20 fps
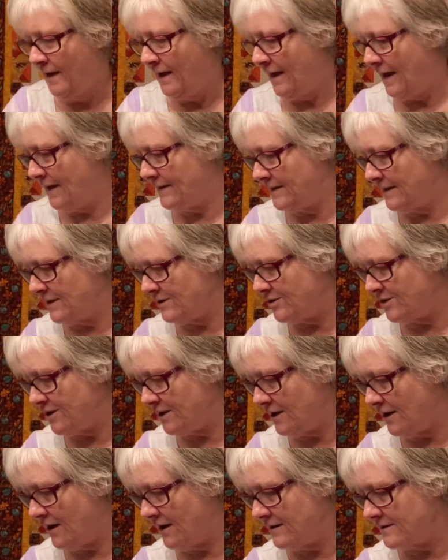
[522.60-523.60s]
And then
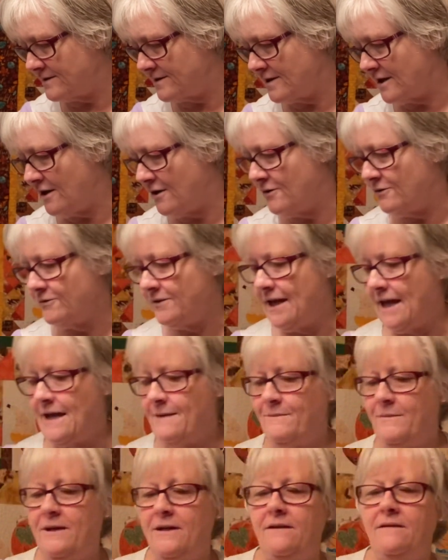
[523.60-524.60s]
she also
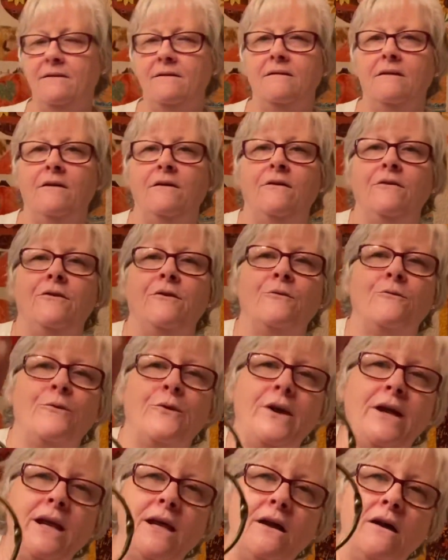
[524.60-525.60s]
gave me the
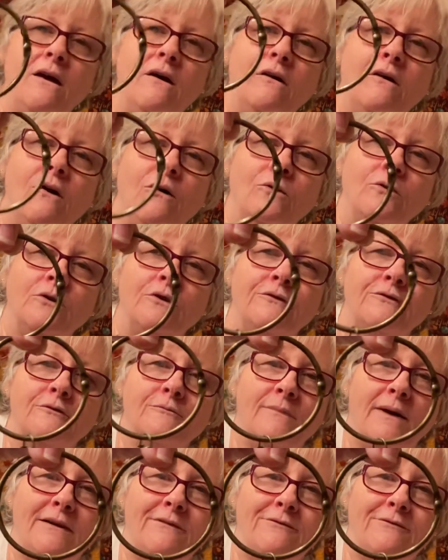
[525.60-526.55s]
ring holder for my